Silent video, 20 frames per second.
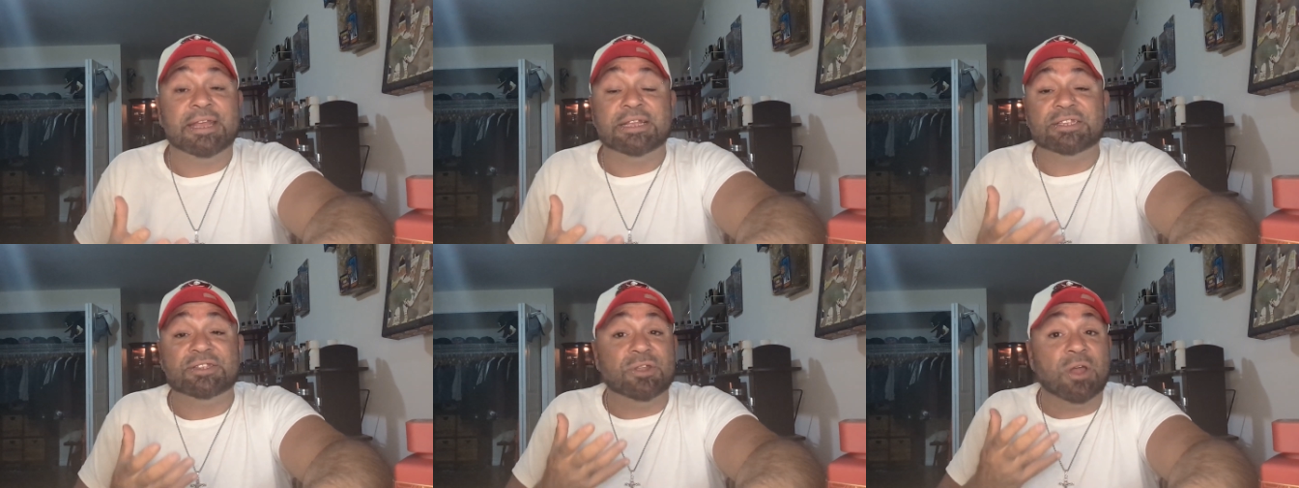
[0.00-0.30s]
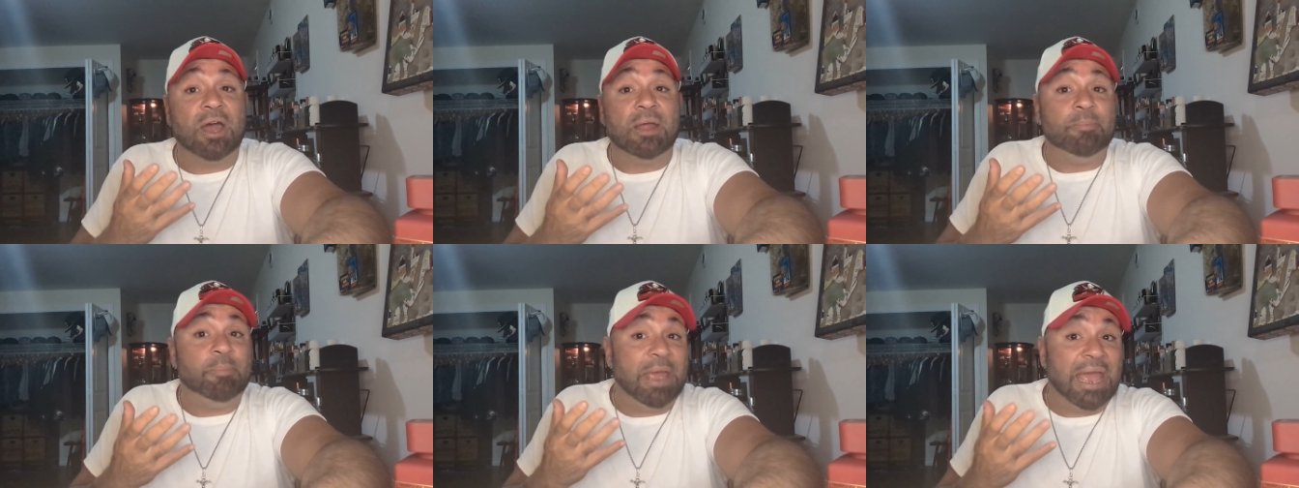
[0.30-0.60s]
It's
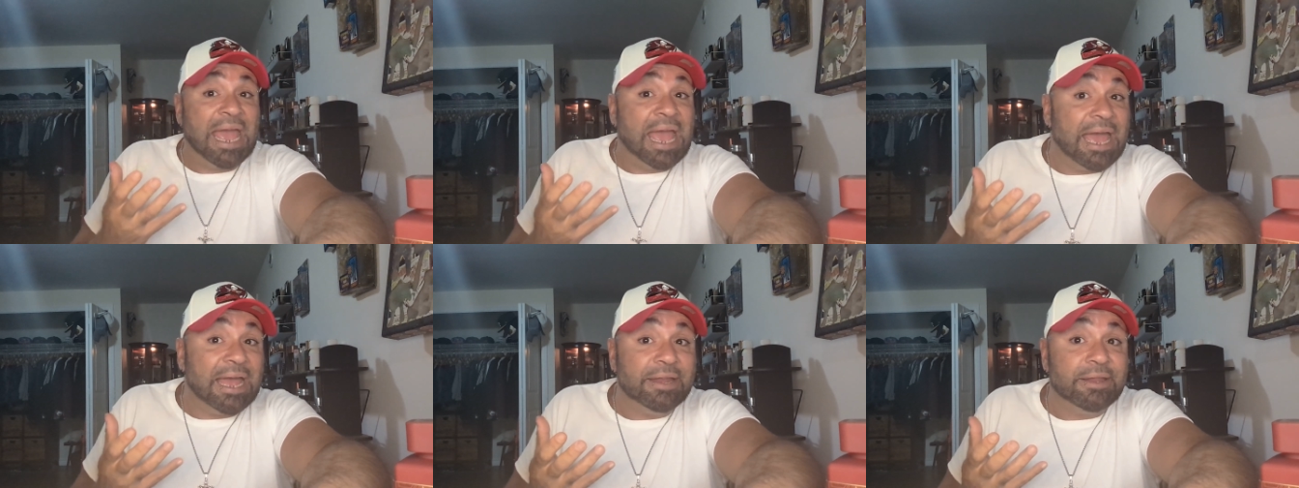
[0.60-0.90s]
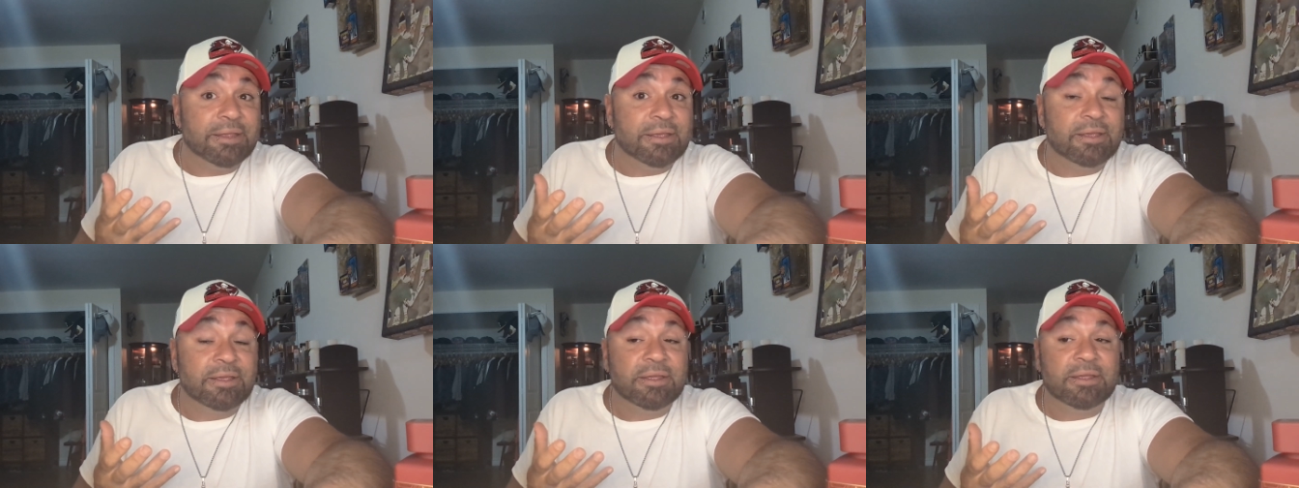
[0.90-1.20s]
not
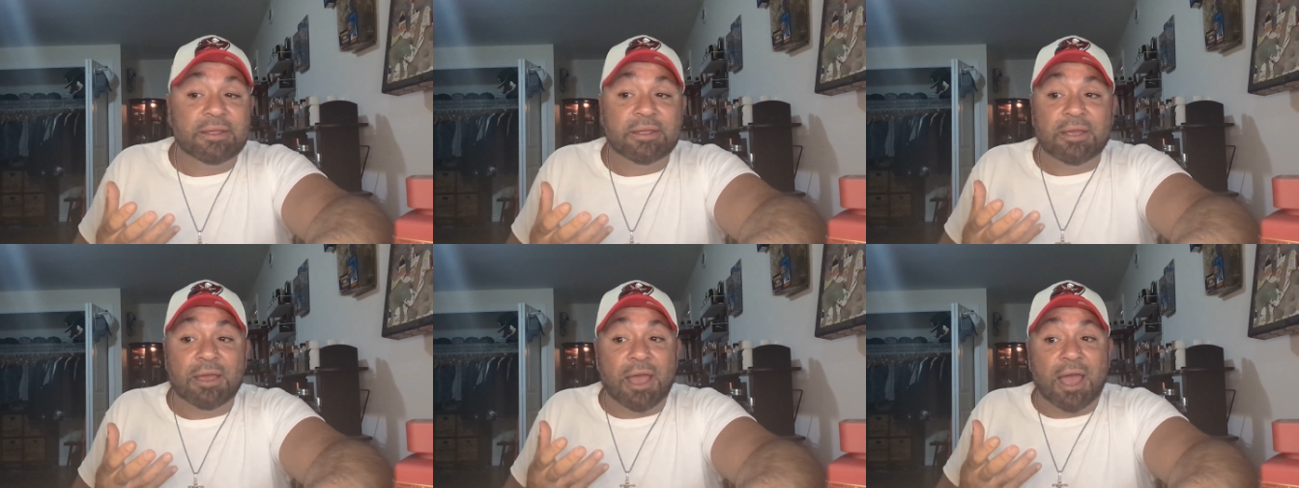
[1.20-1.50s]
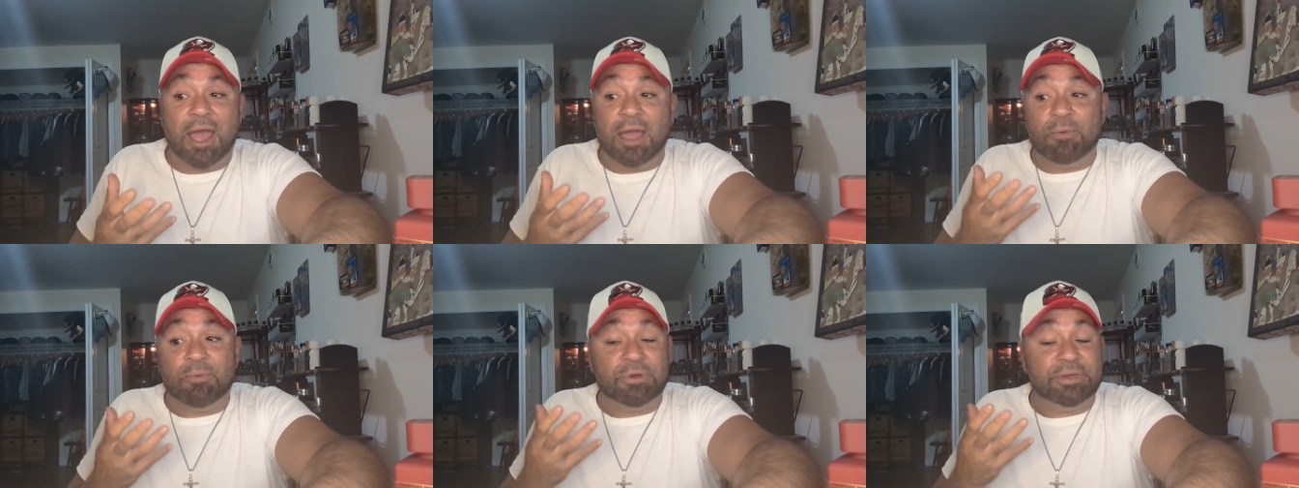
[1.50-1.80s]
bad.
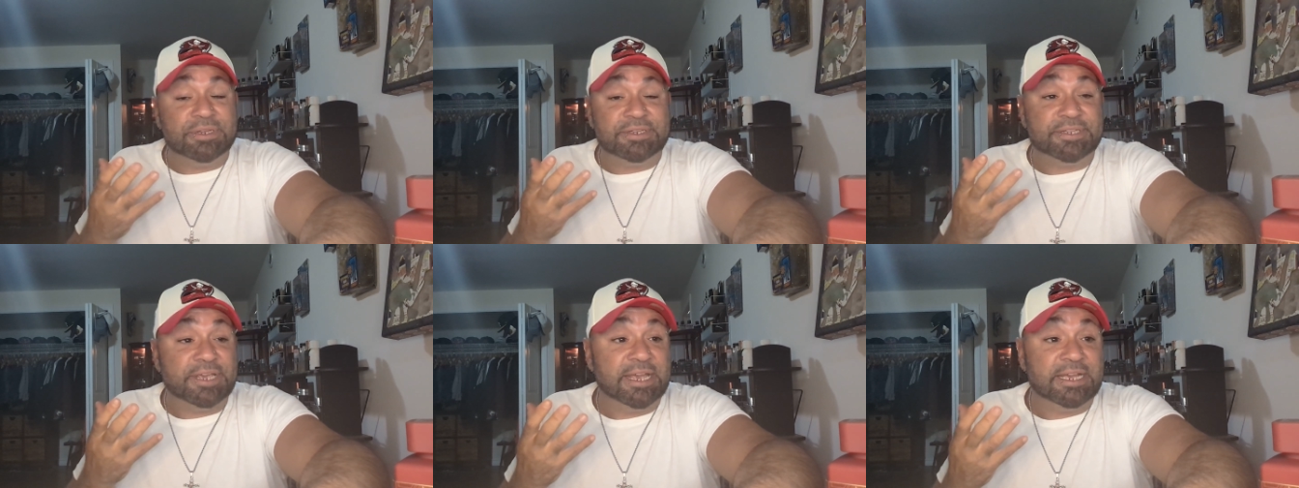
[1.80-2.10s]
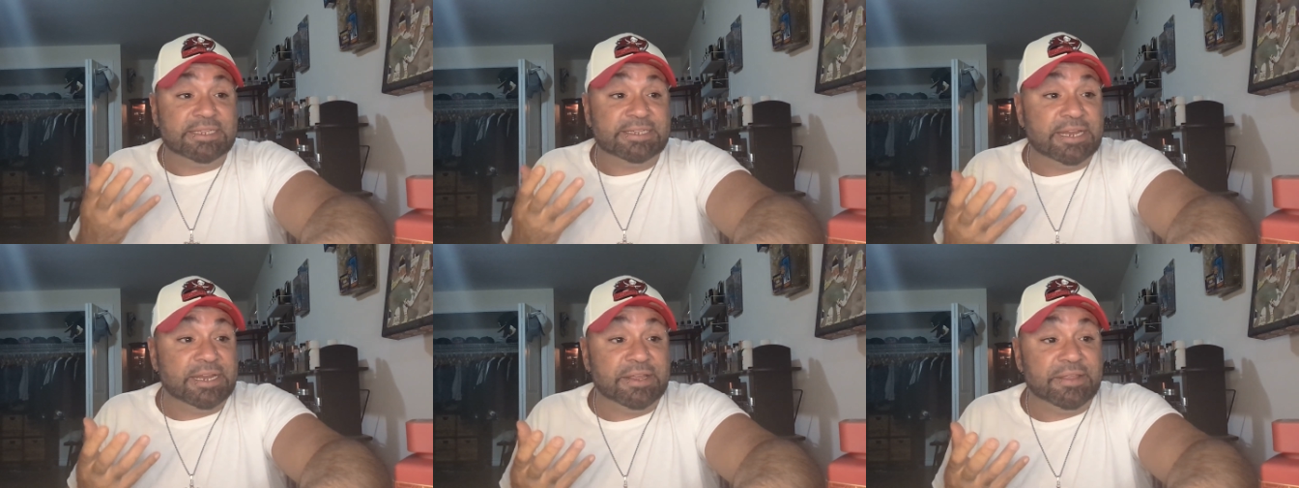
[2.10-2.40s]
I wouldn't say
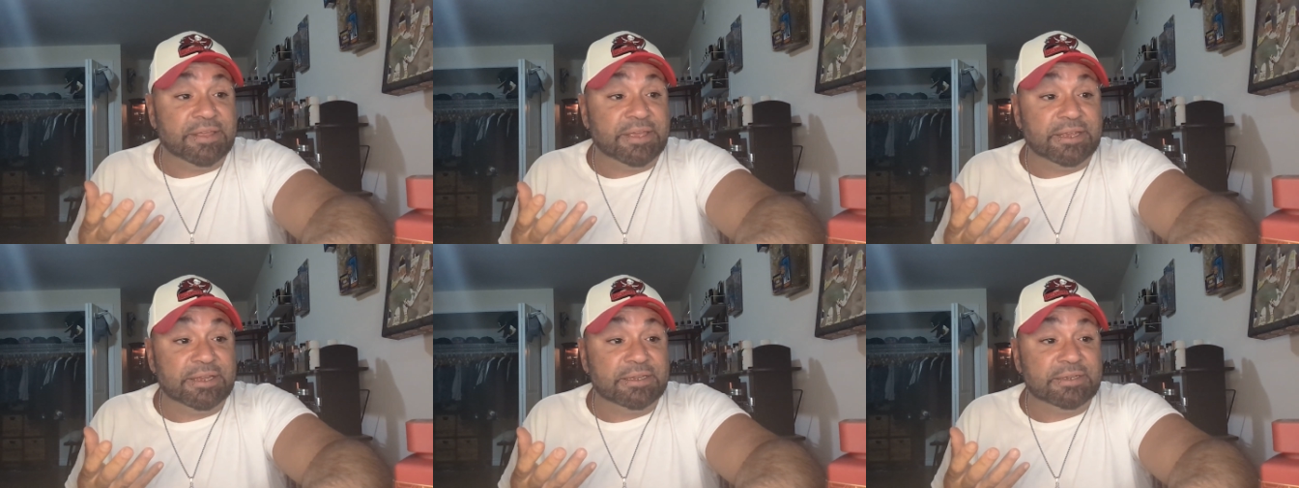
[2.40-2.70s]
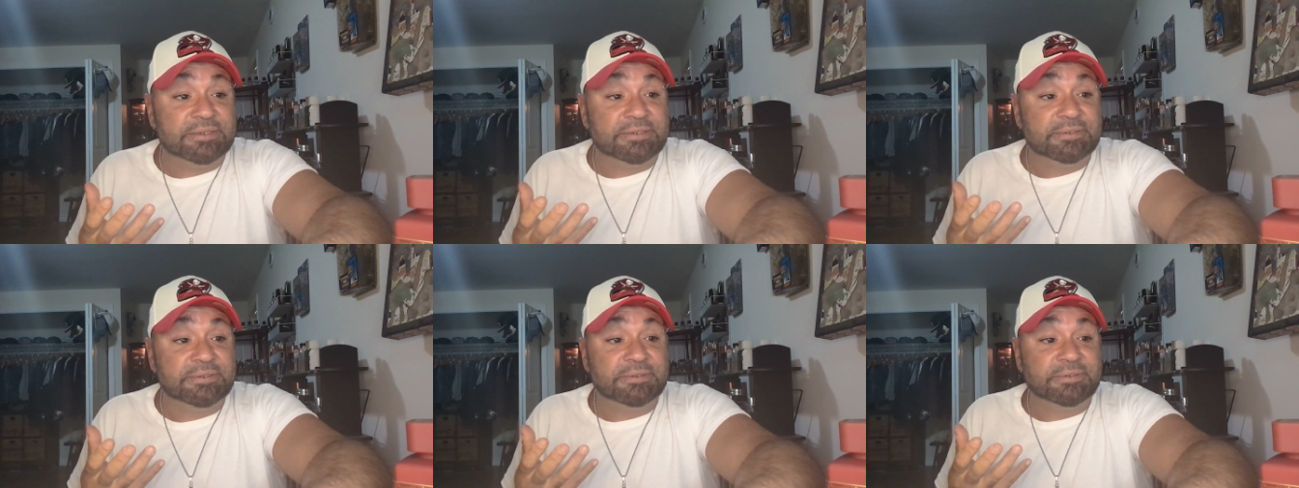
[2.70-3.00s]
it's anything.